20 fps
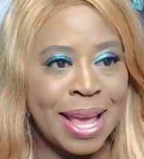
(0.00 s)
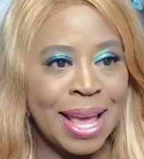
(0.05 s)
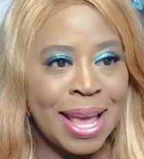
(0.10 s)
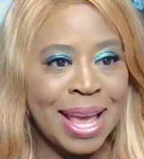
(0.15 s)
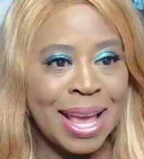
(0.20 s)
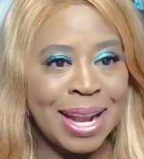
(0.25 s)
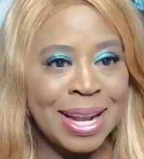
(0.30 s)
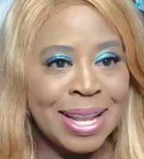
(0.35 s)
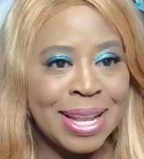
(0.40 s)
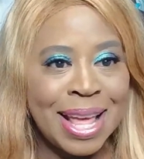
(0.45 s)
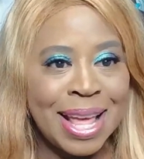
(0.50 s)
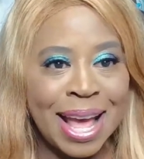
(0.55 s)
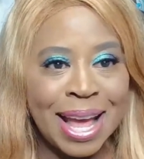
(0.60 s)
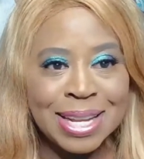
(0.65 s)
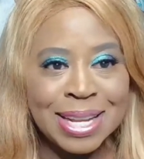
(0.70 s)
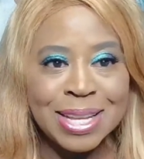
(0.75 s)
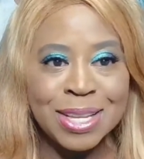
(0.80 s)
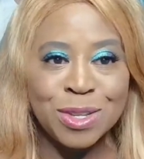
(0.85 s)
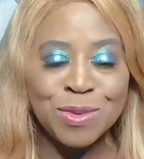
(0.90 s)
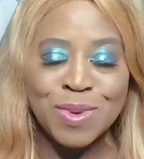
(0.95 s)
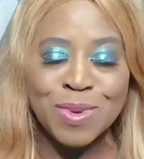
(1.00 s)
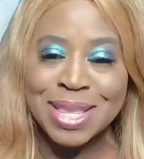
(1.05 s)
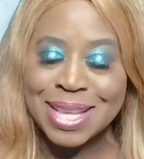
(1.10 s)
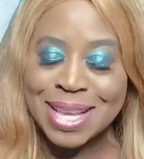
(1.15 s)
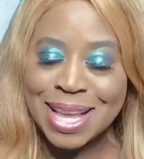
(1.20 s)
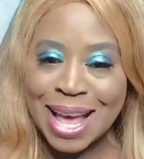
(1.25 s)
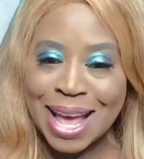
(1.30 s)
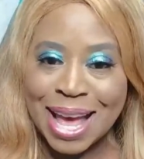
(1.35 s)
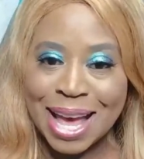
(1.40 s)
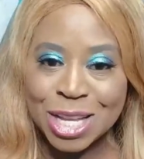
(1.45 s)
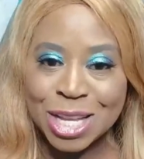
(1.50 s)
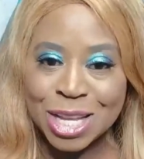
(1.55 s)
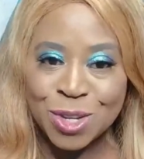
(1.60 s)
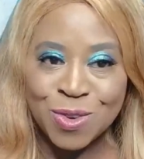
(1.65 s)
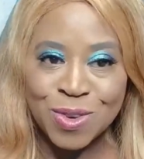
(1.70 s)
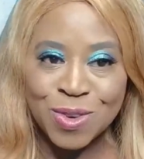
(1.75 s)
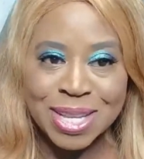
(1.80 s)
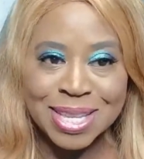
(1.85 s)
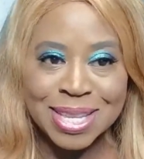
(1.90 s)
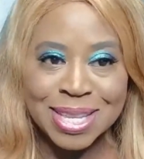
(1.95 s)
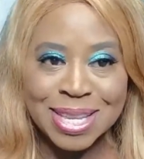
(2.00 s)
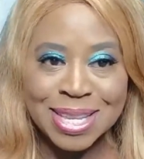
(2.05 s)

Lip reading: and that is with the actress